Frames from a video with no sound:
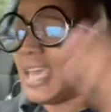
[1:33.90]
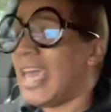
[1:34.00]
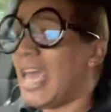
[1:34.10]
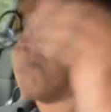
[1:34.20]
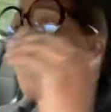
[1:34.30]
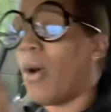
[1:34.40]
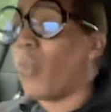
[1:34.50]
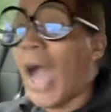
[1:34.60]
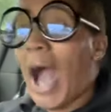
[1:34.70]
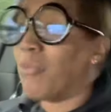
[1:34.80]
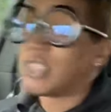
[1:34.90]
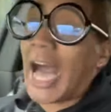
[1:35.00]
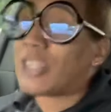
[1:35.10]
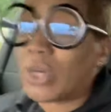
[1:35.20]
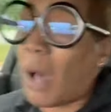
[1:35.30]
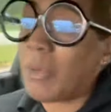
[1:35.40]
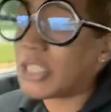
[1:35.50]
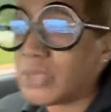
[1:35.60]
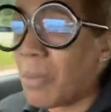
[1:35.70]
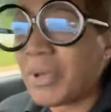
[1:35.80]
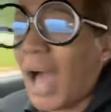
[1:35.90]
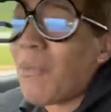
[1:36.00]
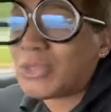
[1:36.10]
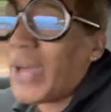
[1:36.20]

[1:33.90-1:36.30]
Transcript: I thought I was losing, but I was